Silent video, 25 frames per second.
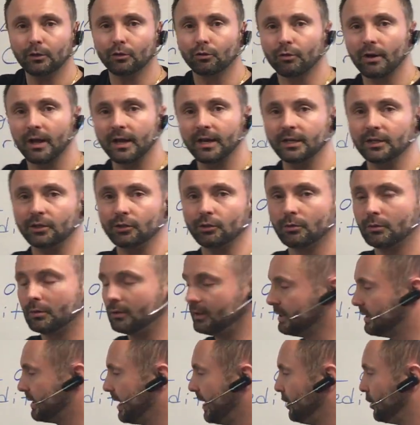credit
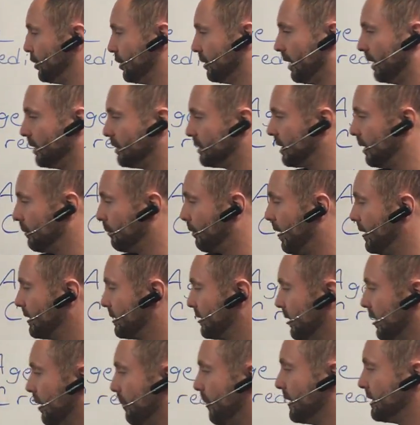utilization. I summarized
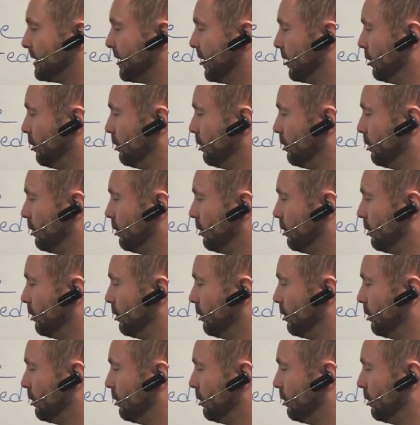it here by saying